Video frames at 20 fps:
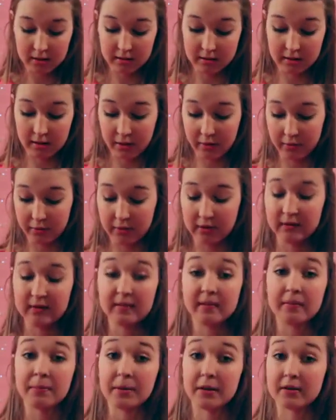so this
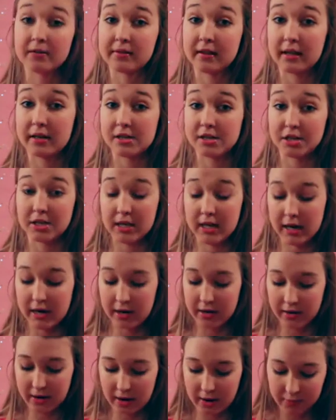is the purse I usually
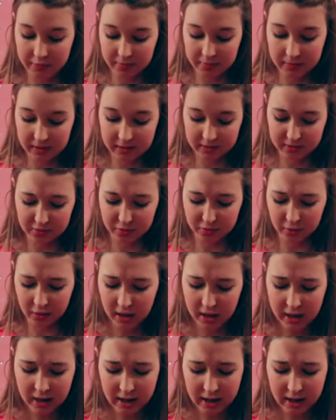carry around with me to school.